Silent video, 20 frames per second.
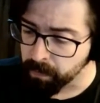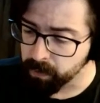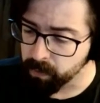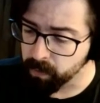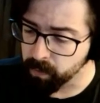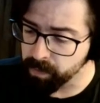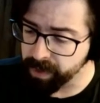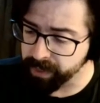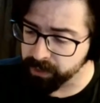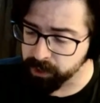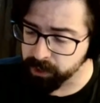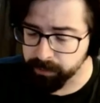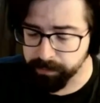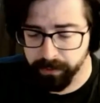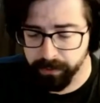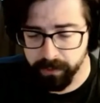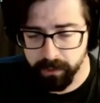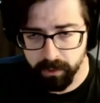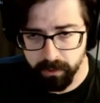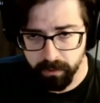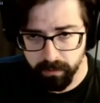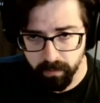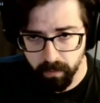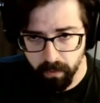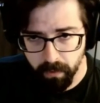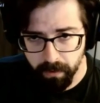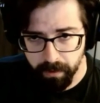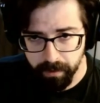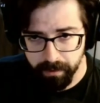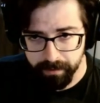You mentioned prisoner of
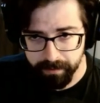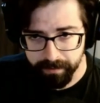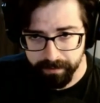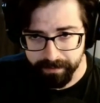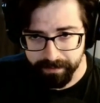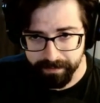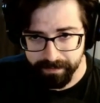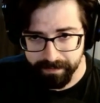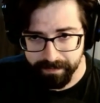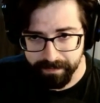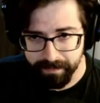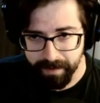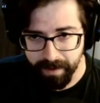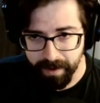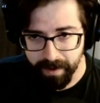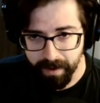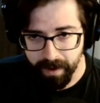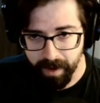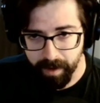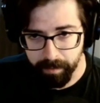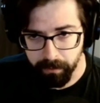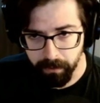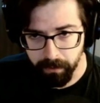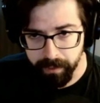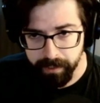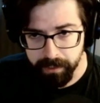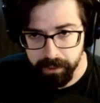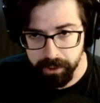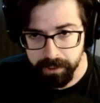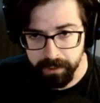war
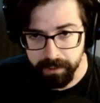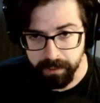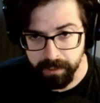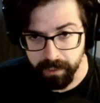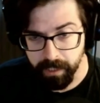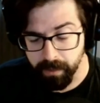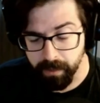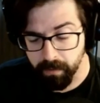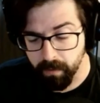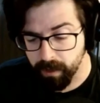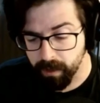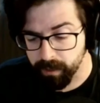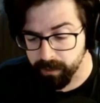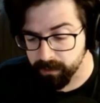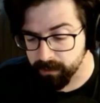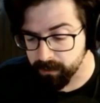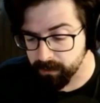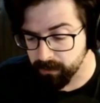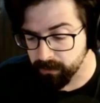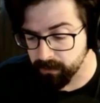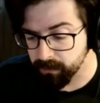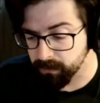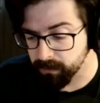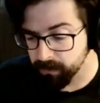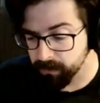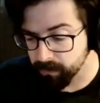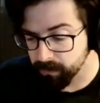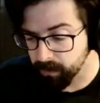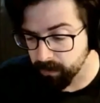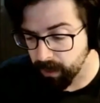operations, and I wanted
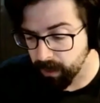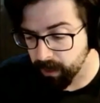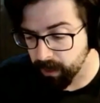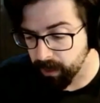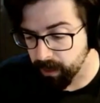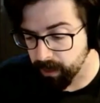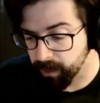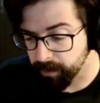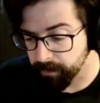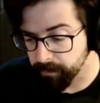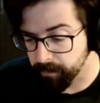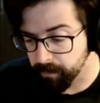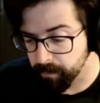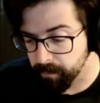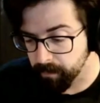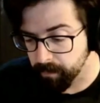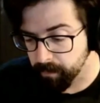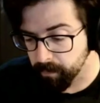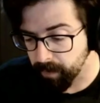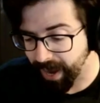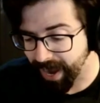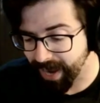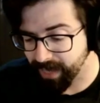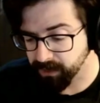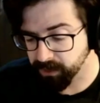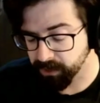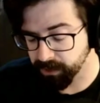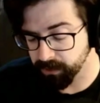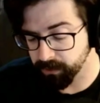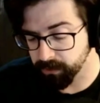to
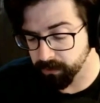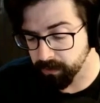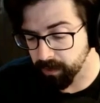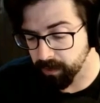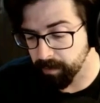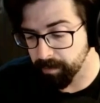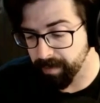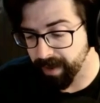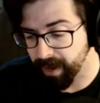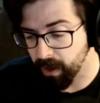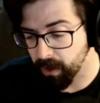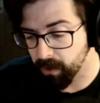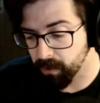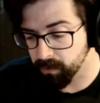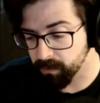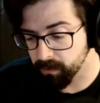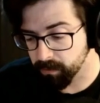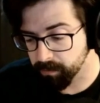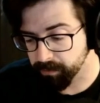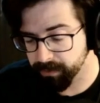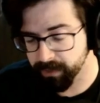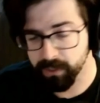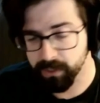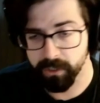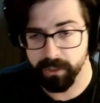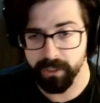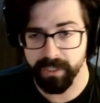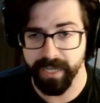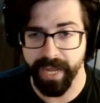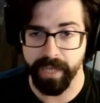ask you about
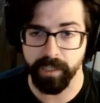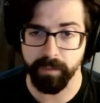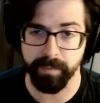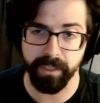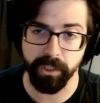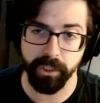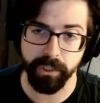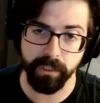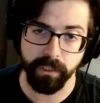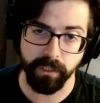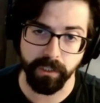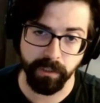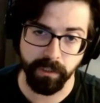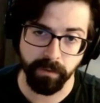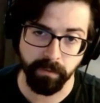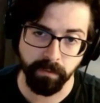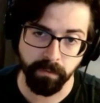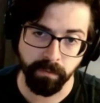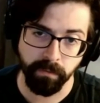prisoner snatch missions.